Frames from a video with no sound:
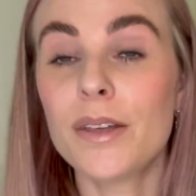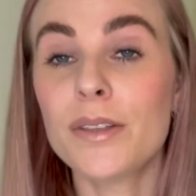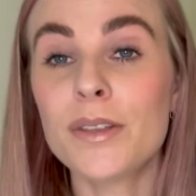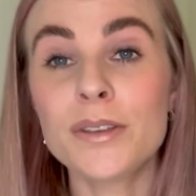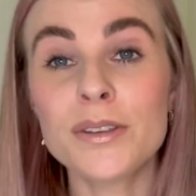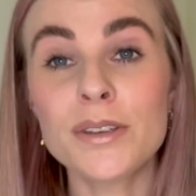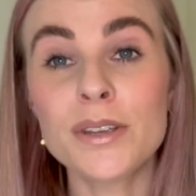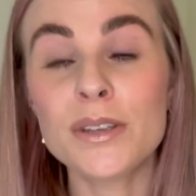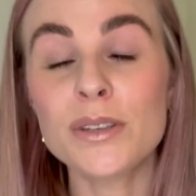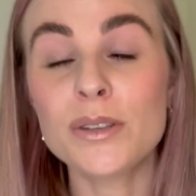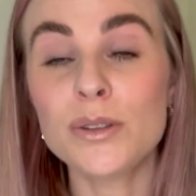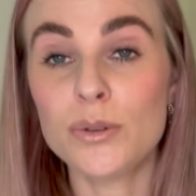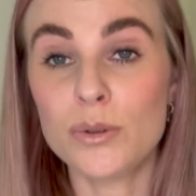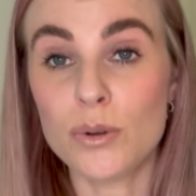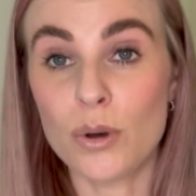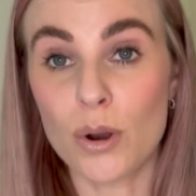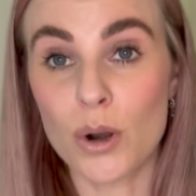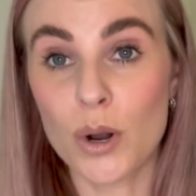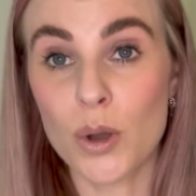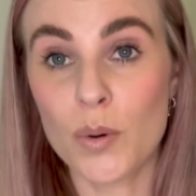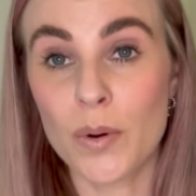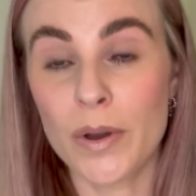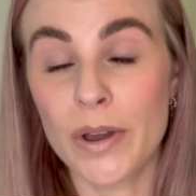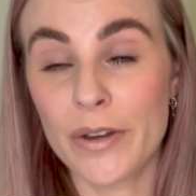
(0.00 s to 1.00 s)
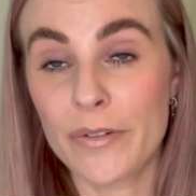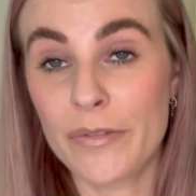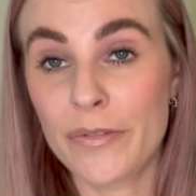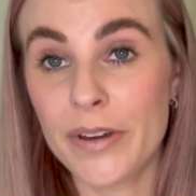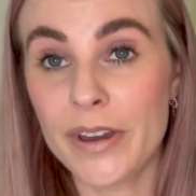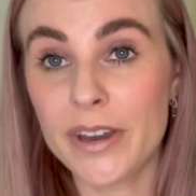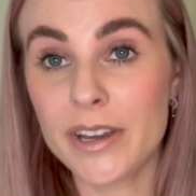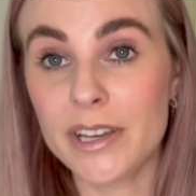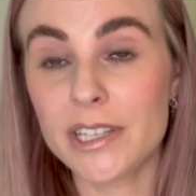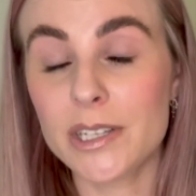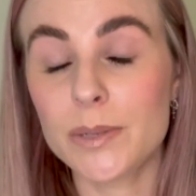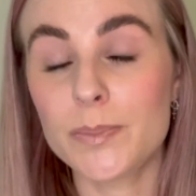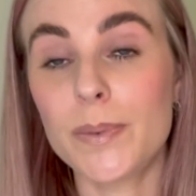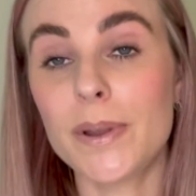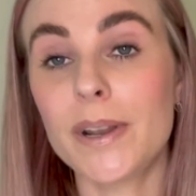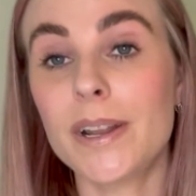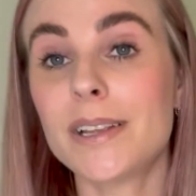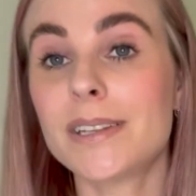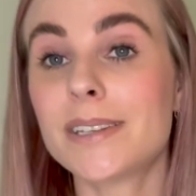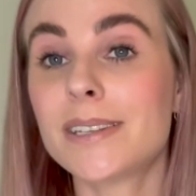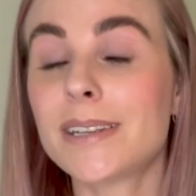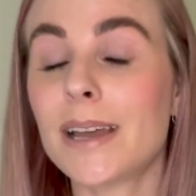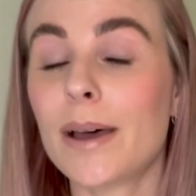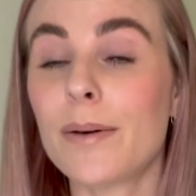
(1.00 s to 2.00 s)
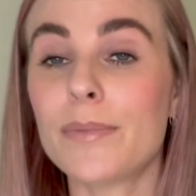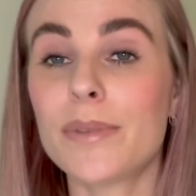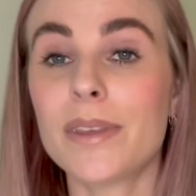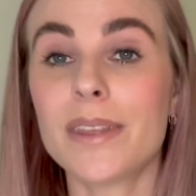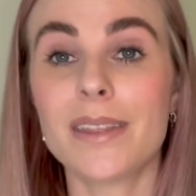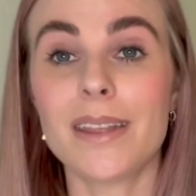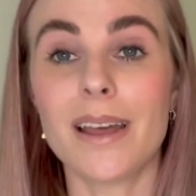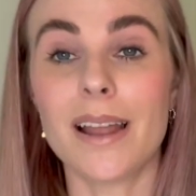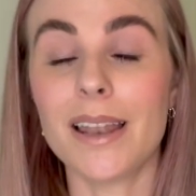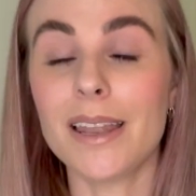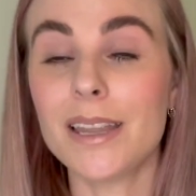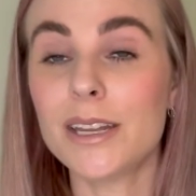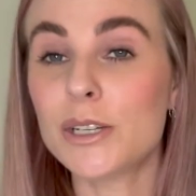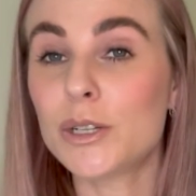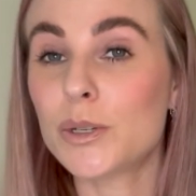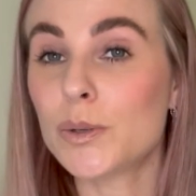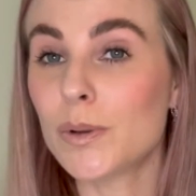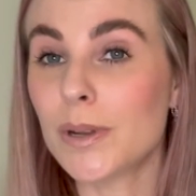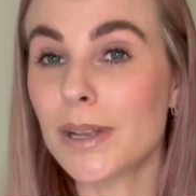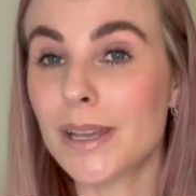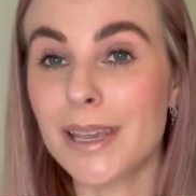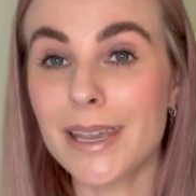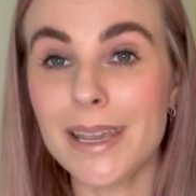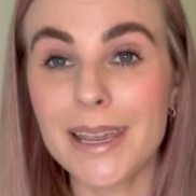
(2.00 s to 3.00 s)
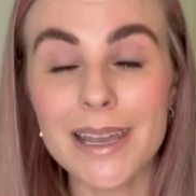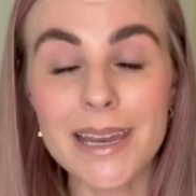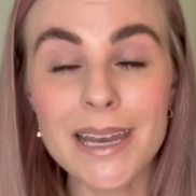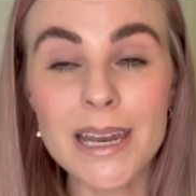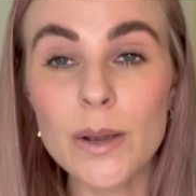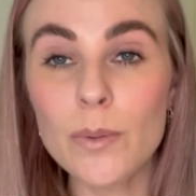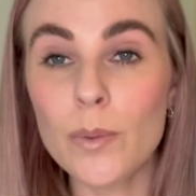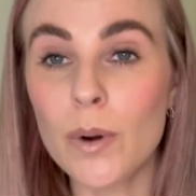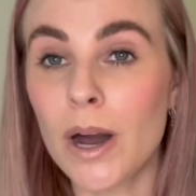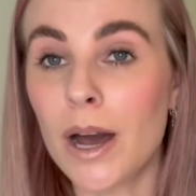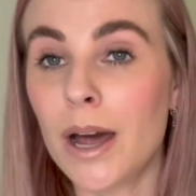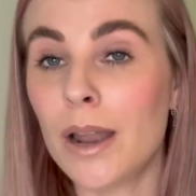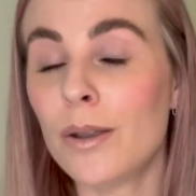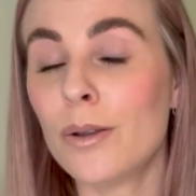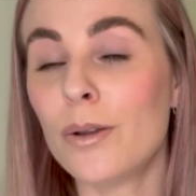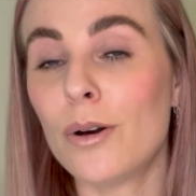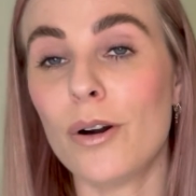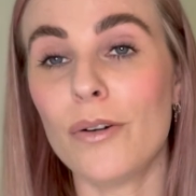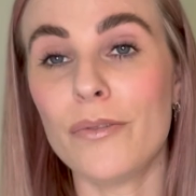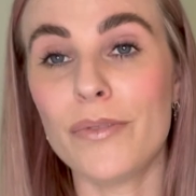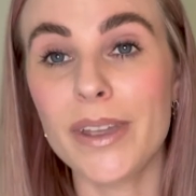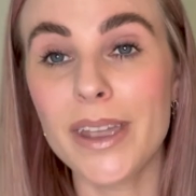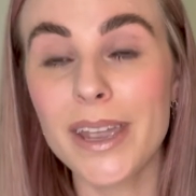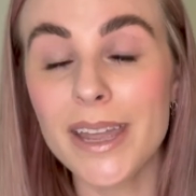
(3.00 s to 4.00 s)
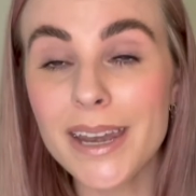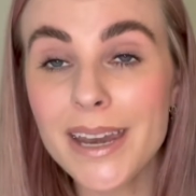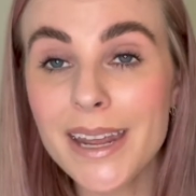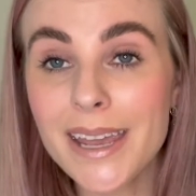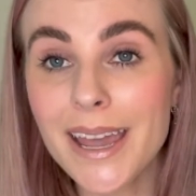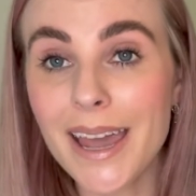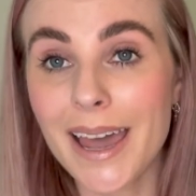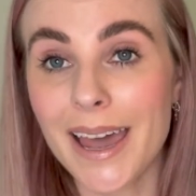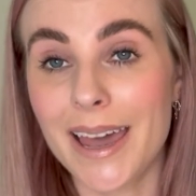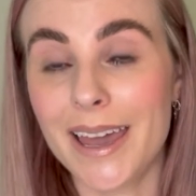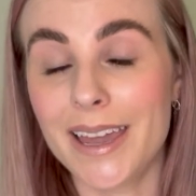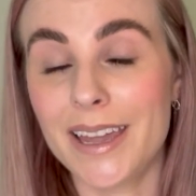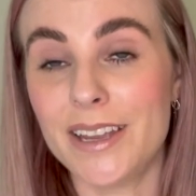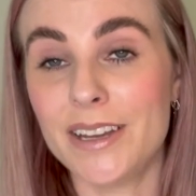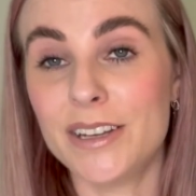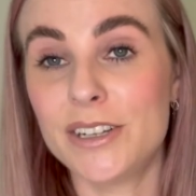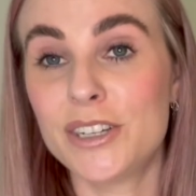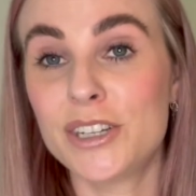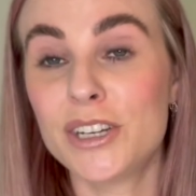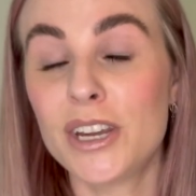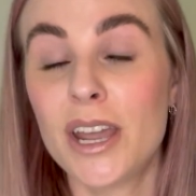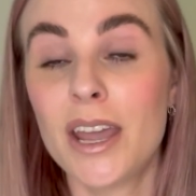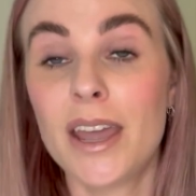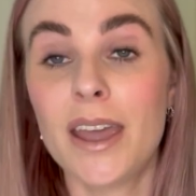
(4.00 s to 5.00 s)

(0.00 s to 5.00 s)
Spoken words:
This is not a quick fix, but it's something that literally anyone of any age,